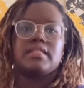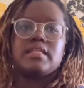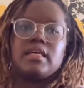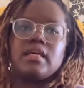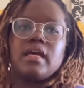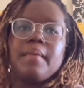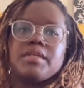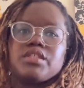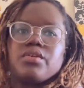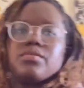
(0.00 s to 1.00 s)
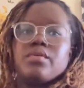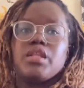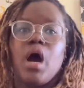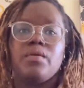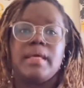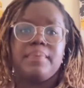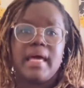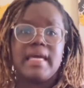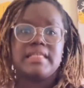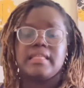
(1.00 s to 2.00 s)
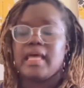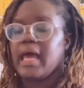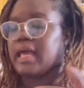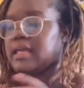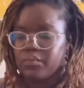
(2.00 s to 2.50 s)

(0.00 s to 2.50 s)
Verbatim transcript: see, I'm gonna show you. The only place that